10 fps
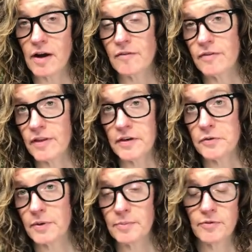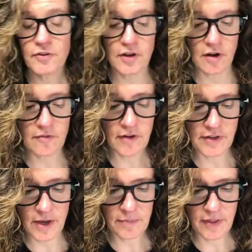off and then 20% off on
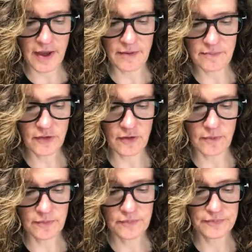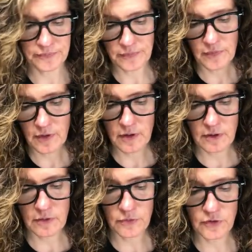top of that. So
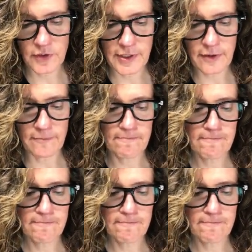it was a good deal.